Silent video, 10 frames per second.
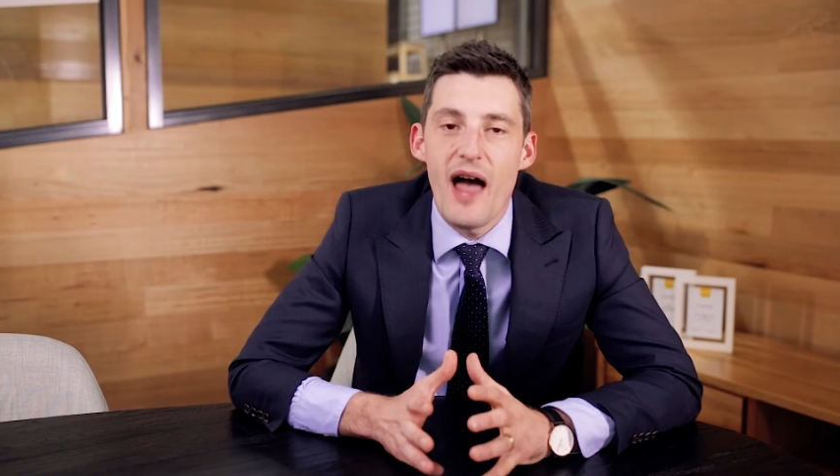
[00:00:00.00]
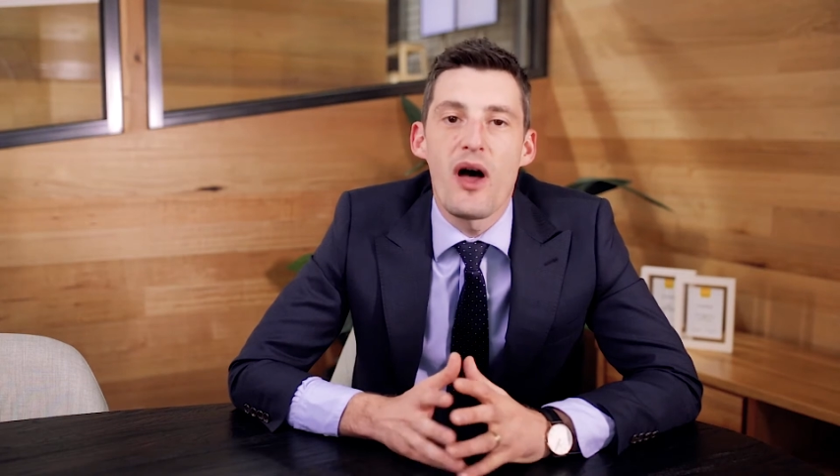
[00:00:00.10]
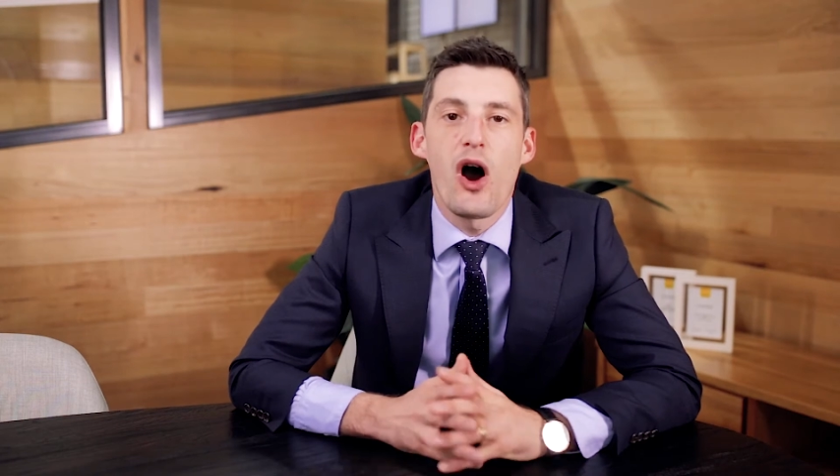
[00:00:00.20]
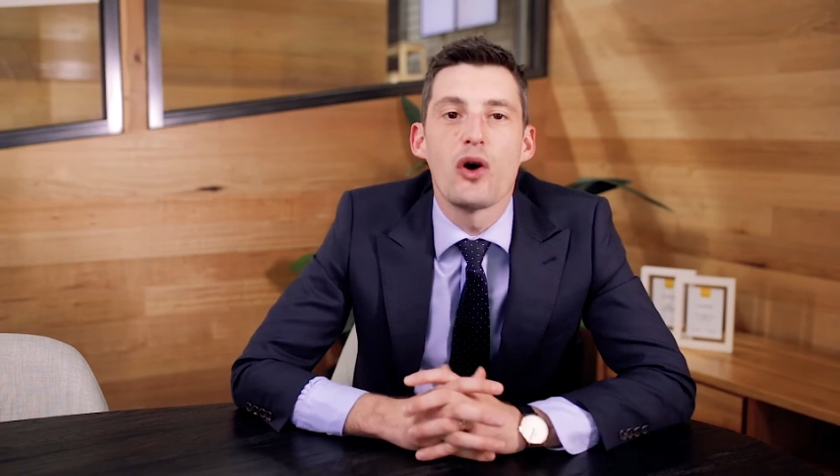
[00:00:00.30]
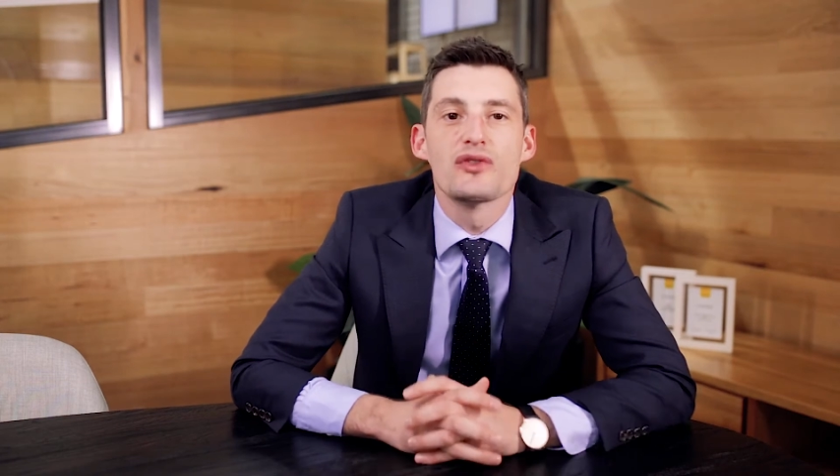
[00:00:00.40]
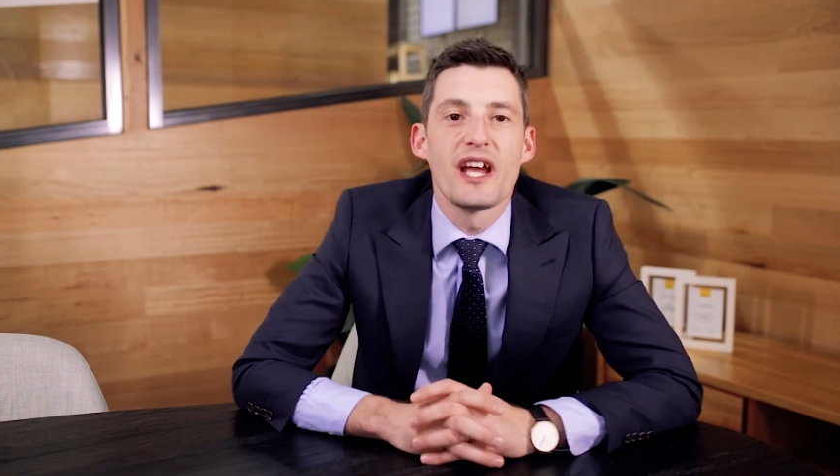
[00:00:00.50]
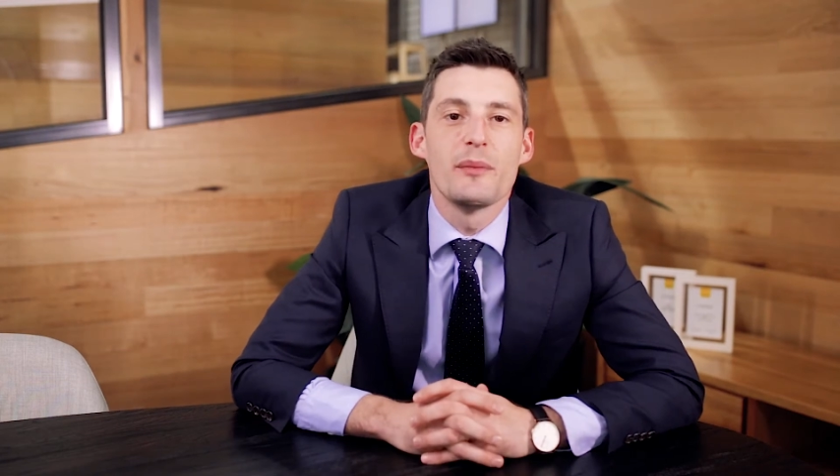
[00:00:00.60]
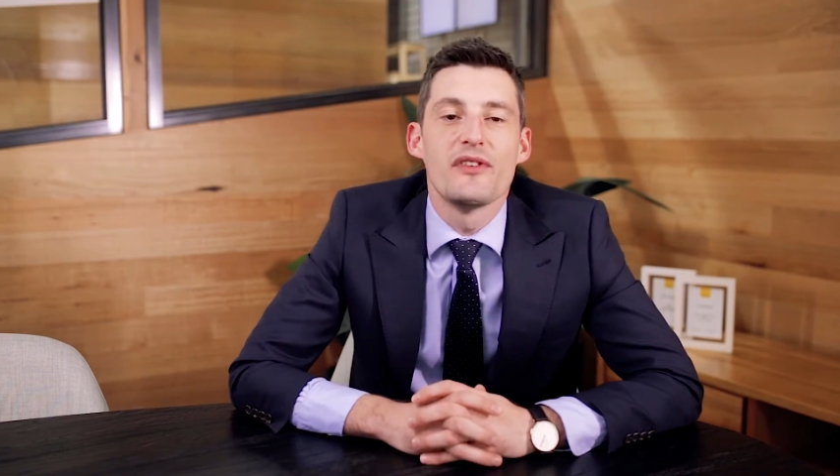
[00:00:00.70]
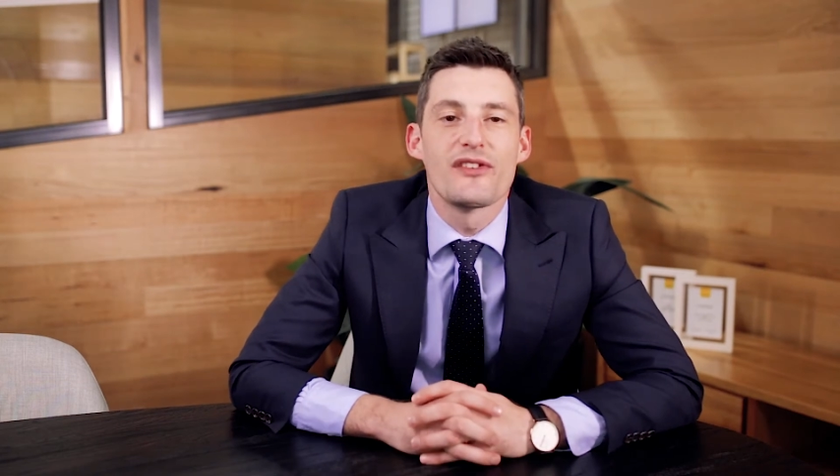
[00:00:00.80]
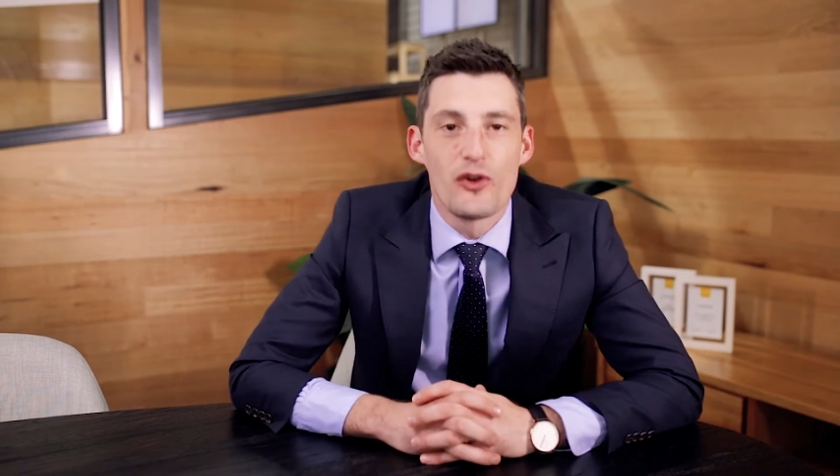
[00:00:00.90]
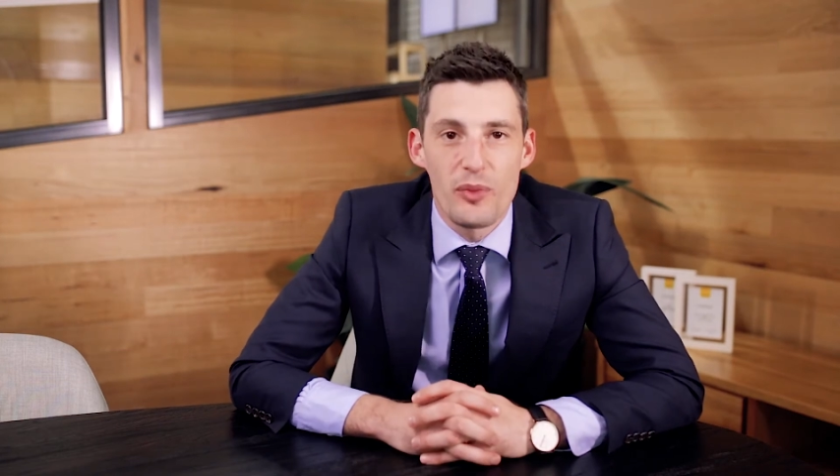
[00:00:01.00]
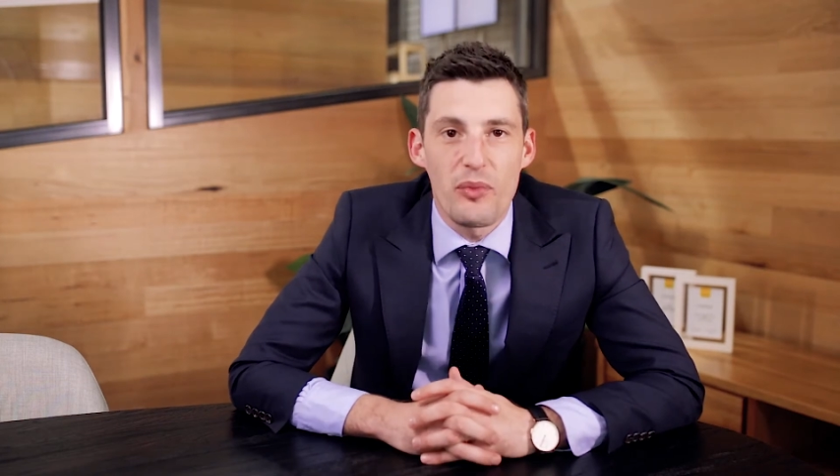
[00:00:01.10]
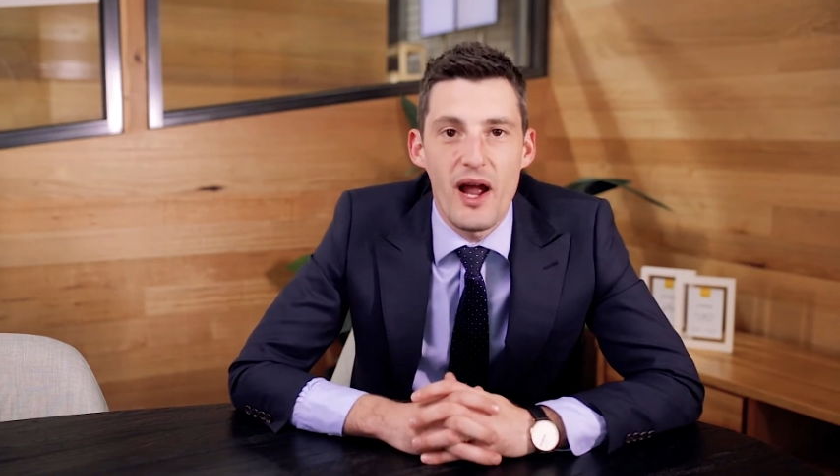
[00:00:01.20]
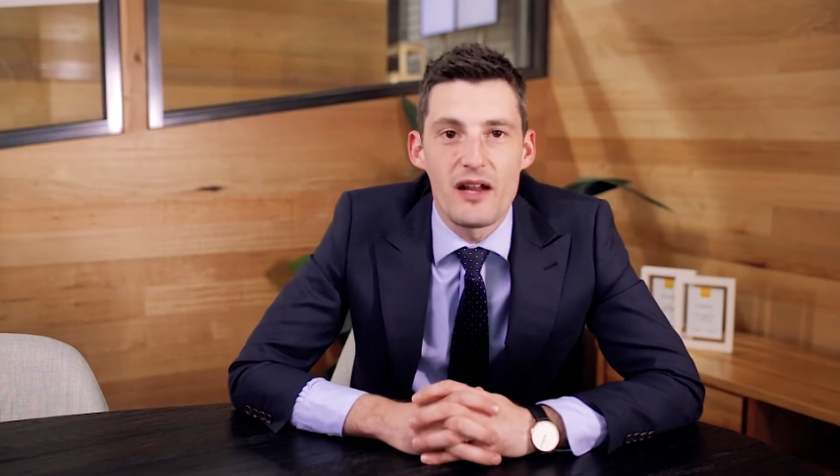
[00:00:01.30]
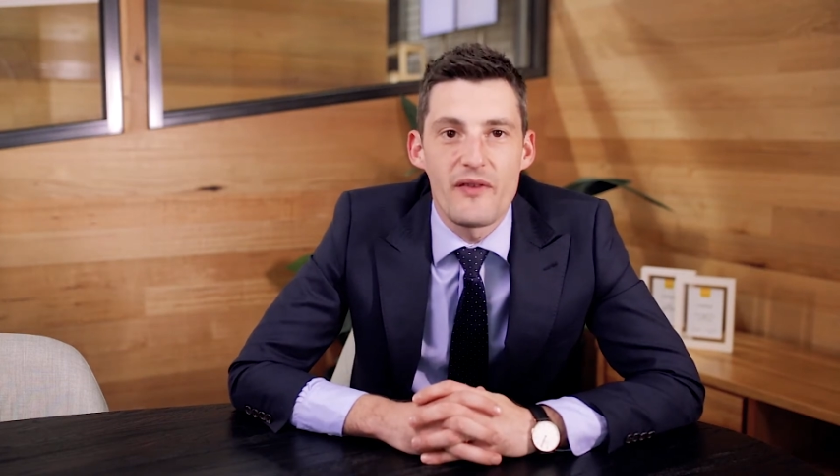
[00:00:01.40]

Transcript: and the whole team is super proud of